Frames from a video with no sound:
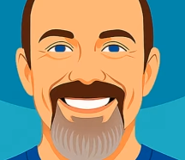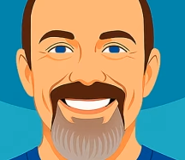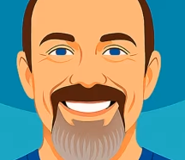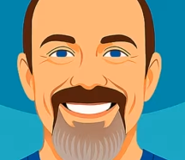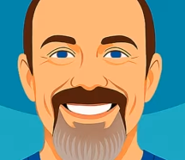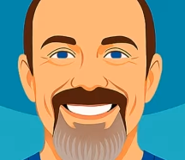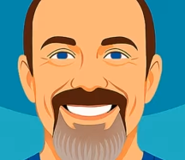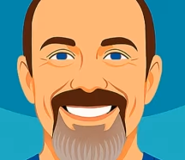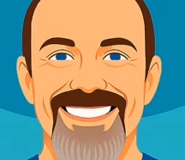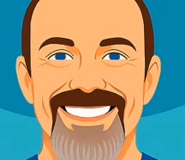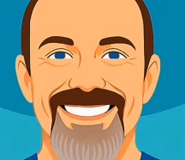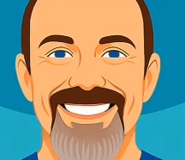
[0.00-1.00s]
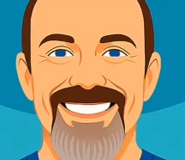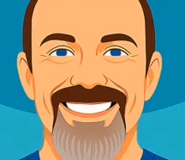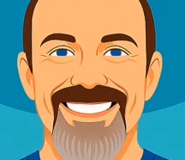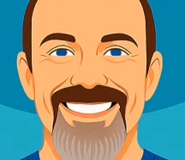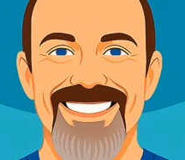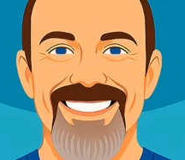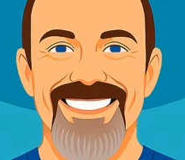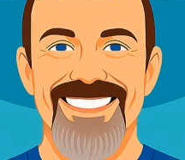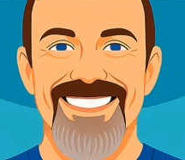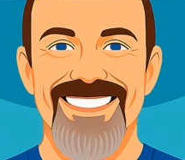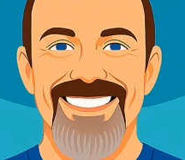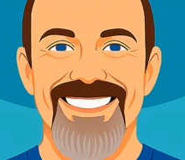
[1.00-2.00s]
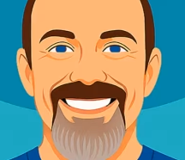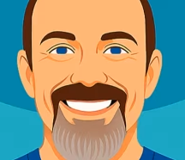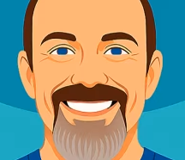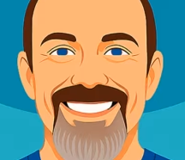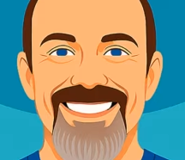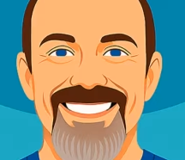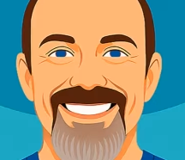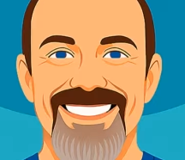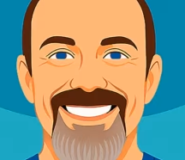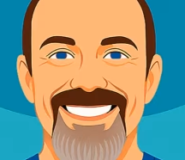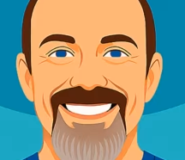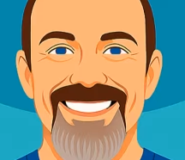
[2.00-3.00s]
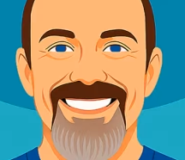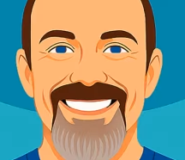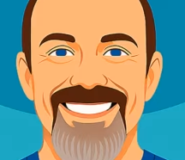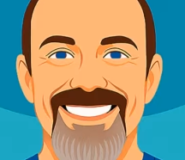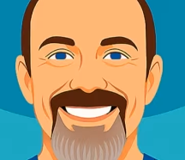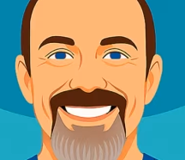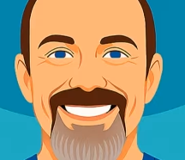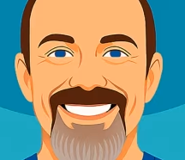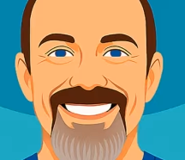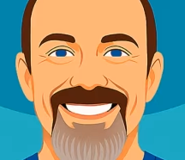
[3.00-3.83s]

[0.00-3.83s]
That's the difference between remember to explain why and what I'm about to show you.